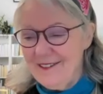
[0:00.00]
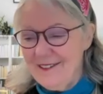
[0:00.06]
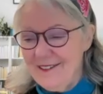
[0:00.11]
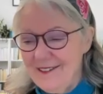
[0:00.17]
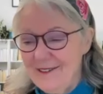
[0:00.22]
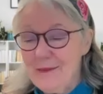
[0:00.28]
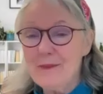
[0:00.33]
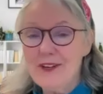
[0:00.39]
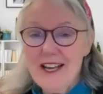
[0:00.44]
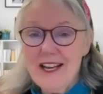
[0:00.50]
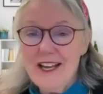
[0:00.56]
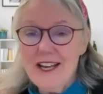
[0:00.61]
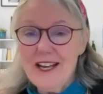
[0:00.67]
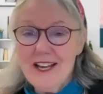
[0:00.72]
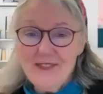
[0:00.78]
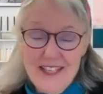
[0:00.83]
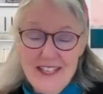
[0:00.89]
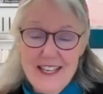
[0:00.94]
Remember,
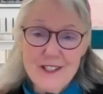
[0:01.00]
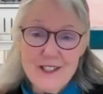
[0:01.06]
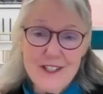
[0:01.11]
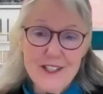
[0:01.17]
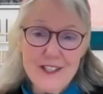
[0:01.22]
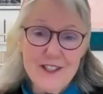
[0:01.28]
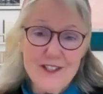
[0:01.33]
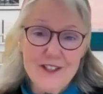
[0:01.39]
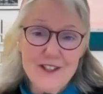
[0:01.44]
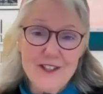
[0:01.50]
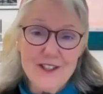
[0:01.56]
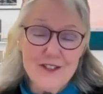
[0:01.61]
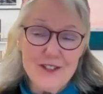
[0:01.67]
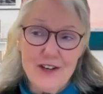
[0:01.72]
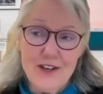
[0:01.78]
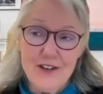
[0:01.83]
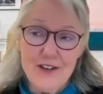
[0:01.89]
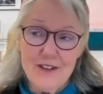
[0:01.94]
they can't sit in
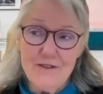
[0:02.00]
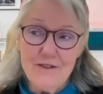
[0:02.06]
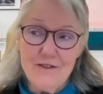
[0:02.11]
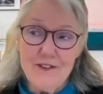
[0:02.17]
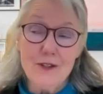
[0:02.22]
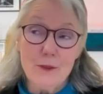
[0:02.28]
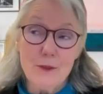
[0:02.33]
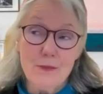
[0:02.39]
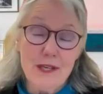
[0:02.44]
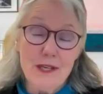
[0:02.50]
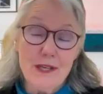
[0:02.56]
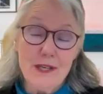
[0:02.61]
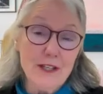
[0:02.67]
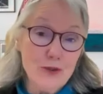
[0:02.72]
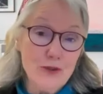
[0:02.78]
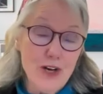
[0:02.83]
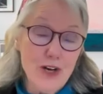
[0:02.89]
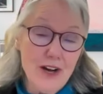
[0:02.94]
your chair and feel the
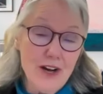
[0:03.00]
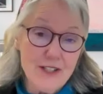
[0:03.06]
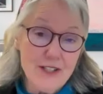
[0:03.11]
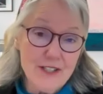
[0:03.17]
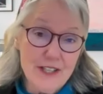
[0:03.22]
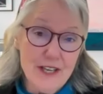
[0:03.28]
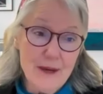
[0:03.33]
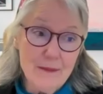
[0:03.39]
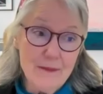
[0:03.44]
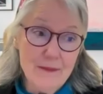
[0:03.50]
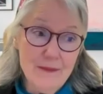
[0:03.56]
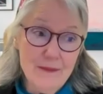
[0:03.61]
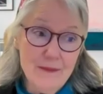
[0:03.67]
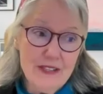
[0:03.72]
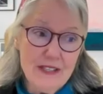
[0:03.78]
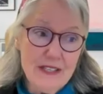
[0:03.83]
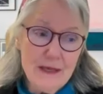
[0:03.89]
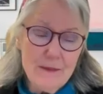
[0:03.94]
pain you caused
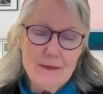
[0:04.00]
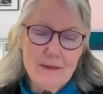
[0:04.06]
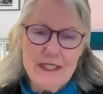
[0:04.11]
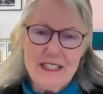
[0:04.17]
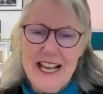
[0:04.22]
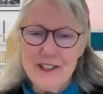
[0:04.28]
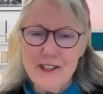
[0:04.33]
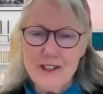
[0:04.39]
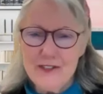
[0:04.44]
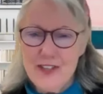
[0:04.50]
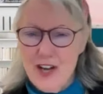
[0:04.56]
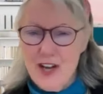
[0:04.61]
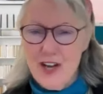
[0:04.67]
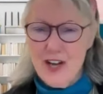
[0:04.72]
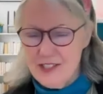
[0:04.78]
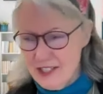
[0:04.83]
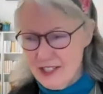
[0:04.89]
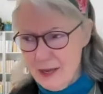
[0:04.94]
them, but now
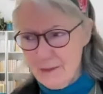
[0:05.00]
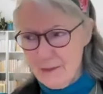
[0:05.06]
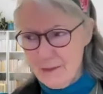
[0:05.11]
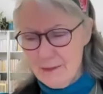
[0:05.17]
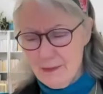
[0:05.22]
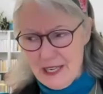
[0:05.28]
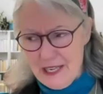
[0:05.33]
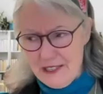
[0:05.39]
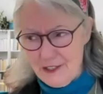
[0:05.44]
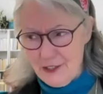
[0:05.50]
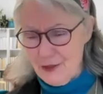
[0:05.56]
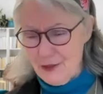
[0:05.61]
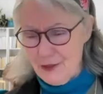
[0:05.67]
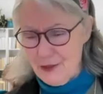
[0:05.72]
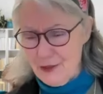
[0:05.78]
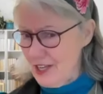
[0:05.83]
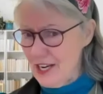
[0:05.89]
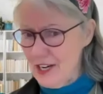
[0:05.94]
you've caused them pain,
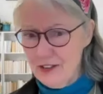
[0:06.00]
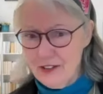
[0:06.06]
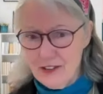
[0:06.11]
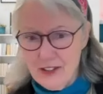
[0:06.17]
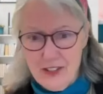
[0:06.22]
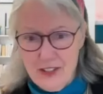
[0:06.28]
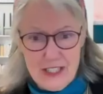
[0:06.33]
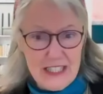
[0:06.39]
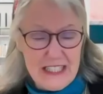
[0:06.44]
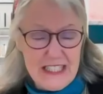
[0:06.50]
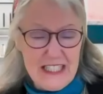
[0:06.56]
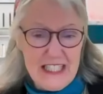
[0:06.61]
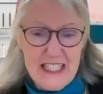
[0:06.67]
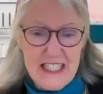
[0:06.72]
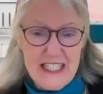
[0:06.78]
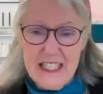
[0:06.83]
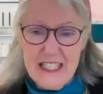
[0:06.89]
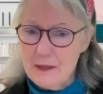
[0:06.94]
so they are going
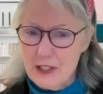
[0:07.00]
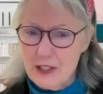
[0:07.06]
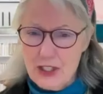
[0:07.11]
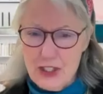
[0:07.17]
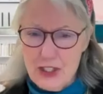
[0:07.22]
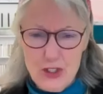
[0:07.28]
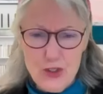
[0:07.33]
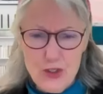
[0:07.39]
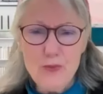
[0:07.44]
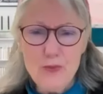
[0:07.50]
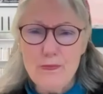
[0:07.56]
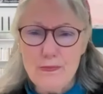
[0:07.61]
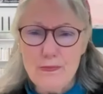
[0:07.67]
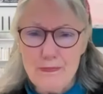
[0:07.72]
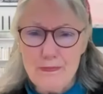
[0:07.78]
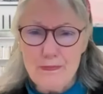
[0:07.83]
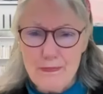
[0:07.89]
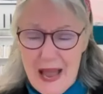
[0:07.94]
to get
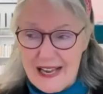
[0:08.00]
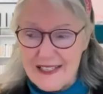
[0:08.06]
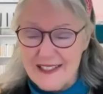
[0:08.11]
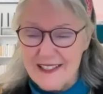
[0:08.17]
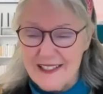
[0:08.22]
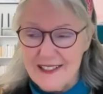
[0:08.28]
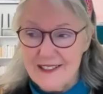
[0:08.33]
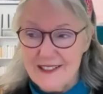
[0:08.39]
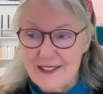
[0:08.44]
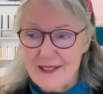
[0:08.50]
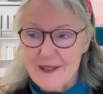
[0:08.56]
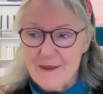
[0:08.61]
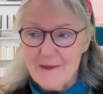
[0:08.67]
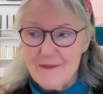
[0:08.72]
you back.